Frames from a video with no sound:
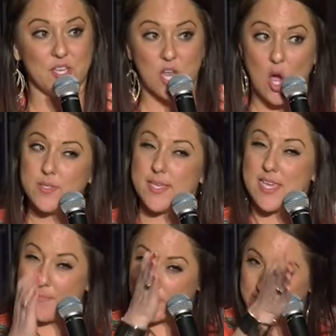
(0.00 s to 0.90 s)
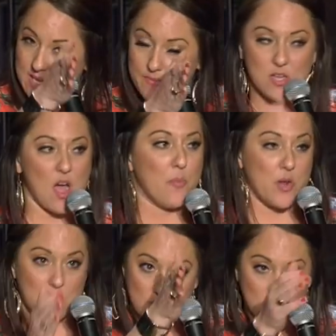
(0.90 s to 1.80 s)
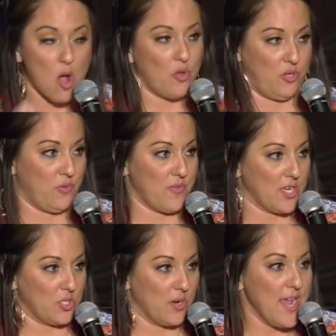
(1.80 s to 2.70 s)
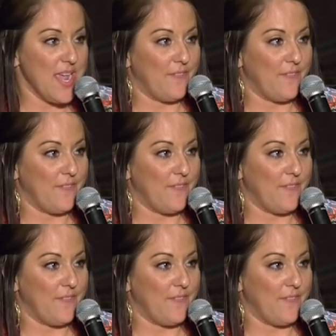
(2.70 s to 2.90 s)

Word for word: the nose and keep believing God when God's calling you through that door,